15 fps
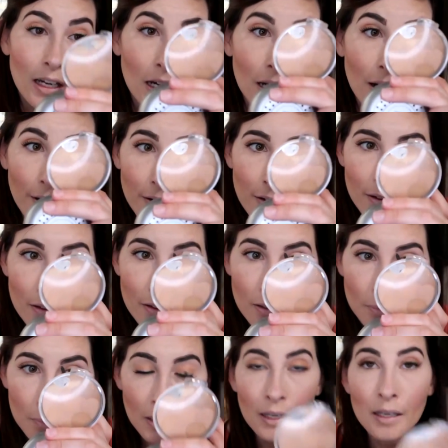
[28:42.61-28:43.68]
I
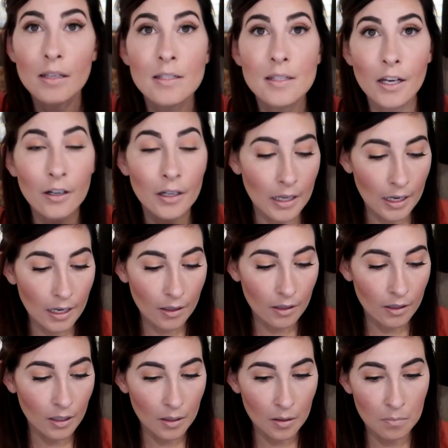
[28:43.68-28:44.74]
am a scaredy cat,
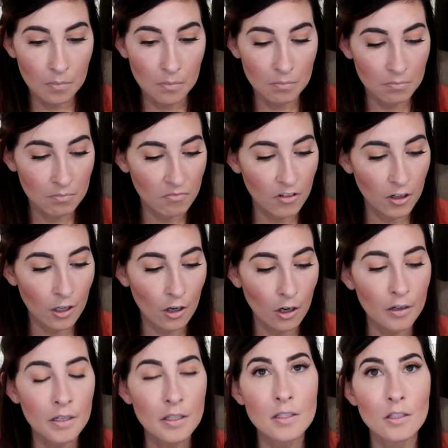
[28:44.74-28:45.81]
and I'm very
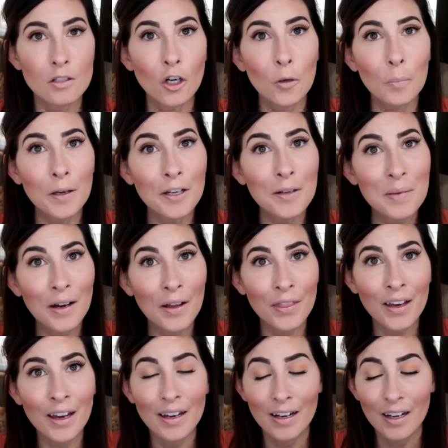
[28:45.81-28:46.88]
honest and open about
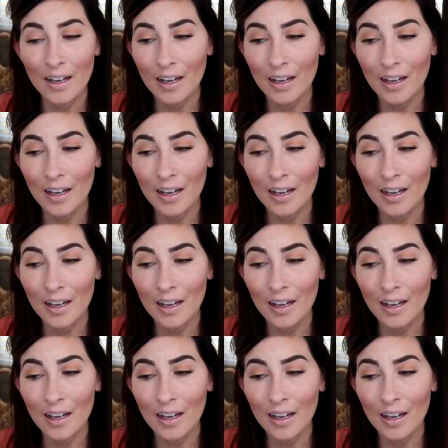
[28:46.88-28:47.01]
that.